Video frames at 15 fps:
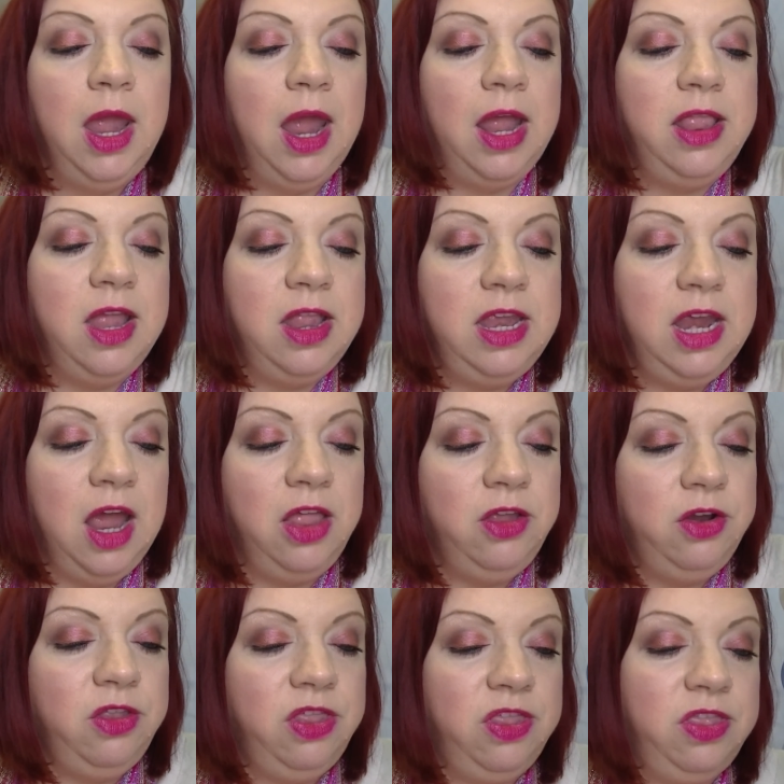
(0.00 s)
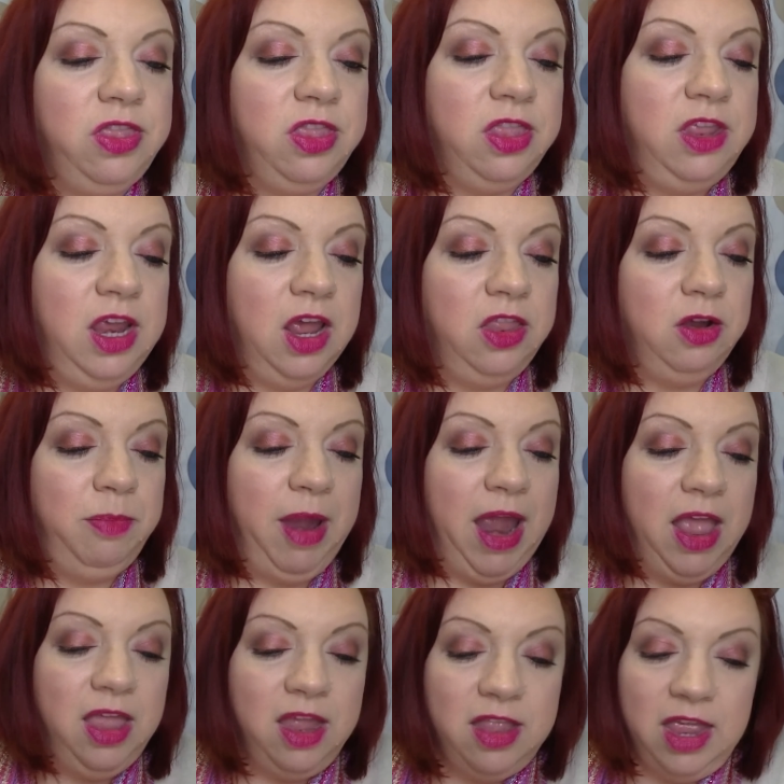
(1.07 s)
And then the other th the other
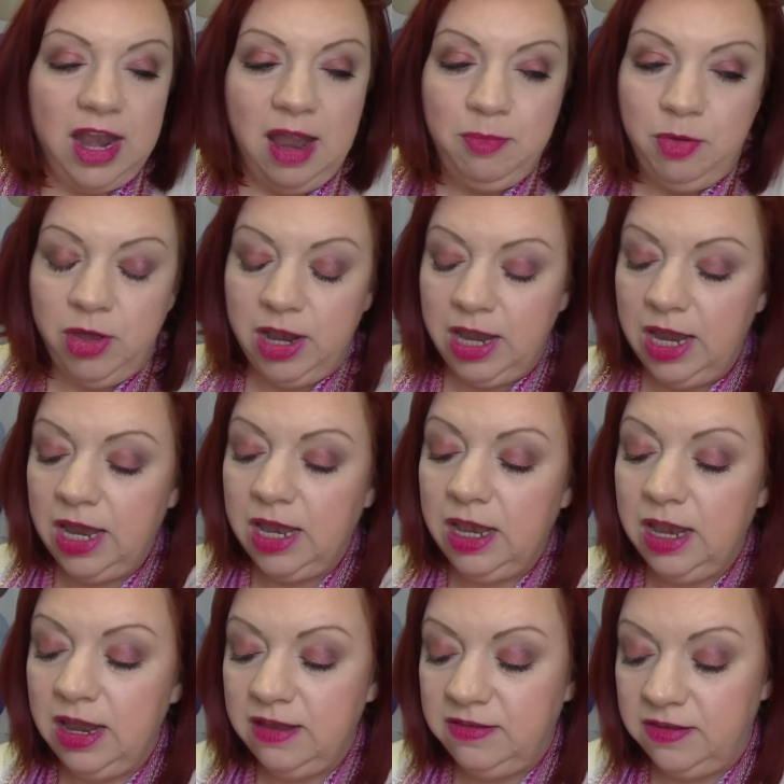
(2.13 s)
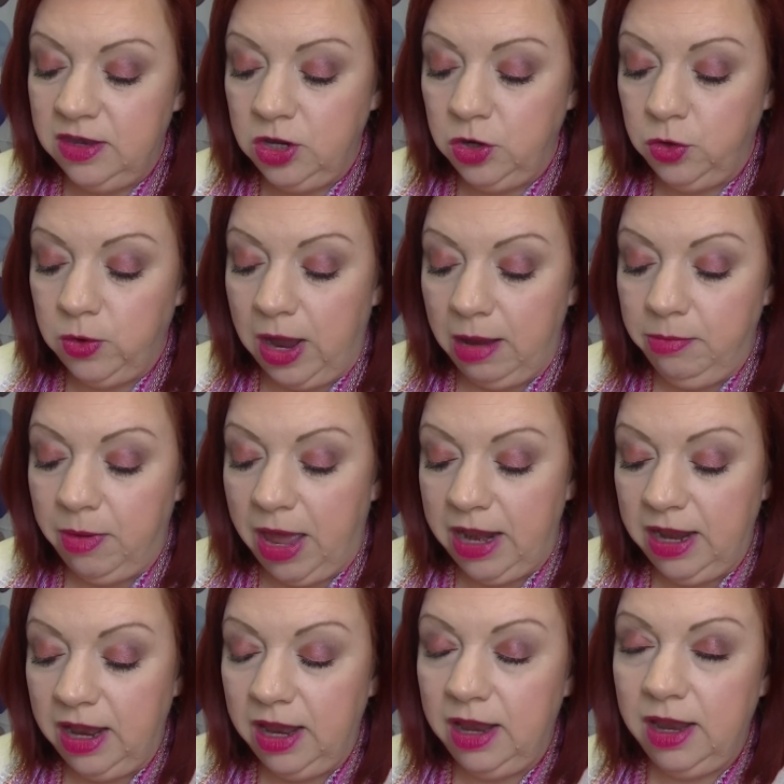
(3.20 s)
palette that I put in is new. I bought
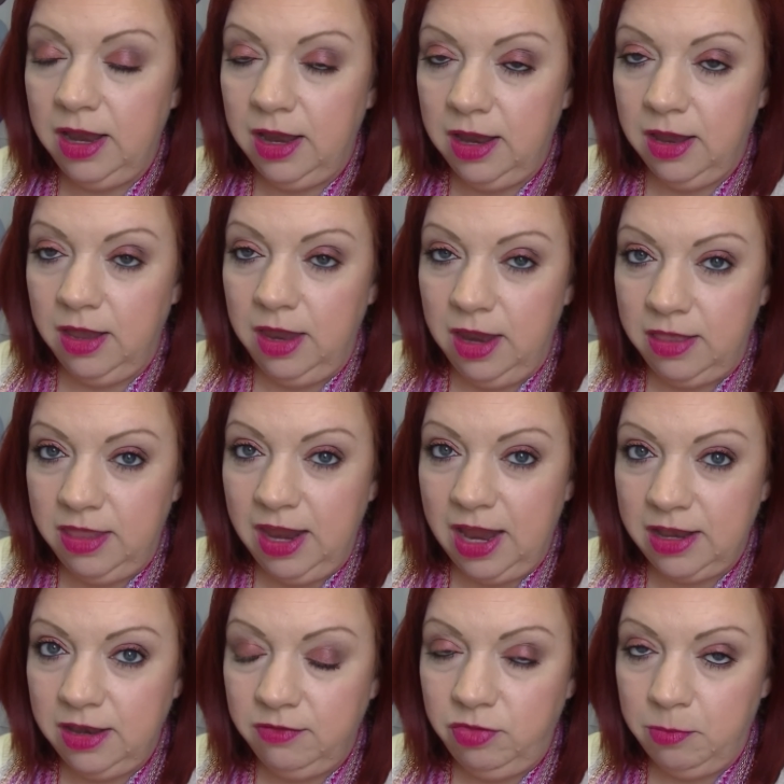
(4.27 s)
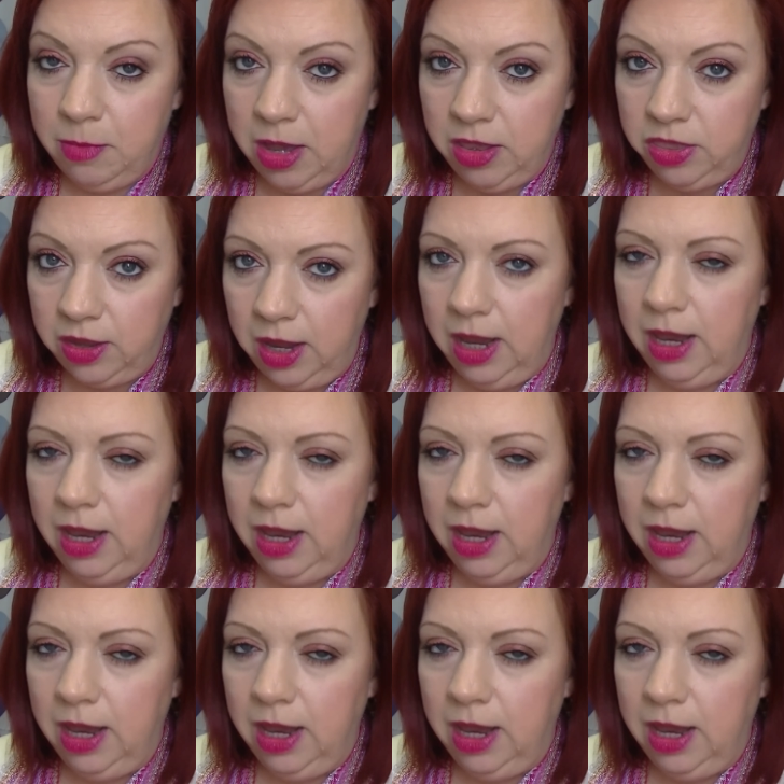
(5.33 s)
it at the end of the month